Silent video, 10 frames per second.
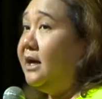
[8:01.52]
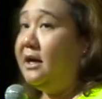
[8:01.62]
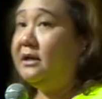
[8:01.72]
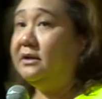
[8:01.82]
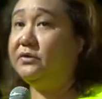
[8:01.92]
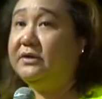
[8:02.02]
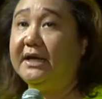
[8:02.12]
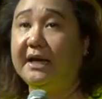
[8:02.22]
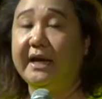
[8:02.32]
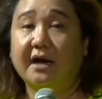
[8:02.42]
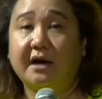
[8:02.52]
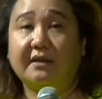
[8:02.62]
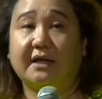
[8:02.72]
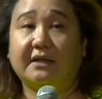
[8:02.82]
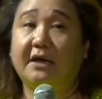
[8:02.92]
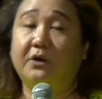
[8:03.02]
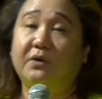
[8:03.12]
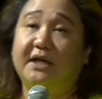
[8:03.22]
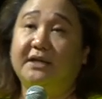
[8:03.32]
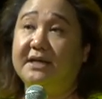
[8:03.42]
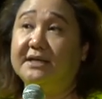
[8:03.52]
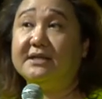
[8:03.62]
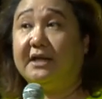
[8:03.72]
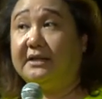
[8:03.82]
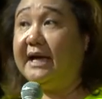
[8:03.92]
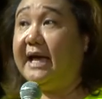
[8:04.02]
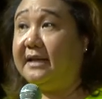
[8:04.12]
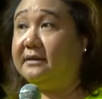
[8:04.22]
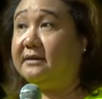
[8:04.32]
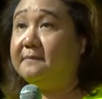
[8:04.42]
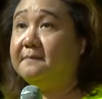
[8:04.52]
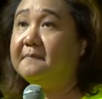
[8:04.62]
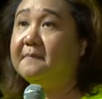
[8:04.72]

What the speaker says: to declare that Hello Kitty is not a cat.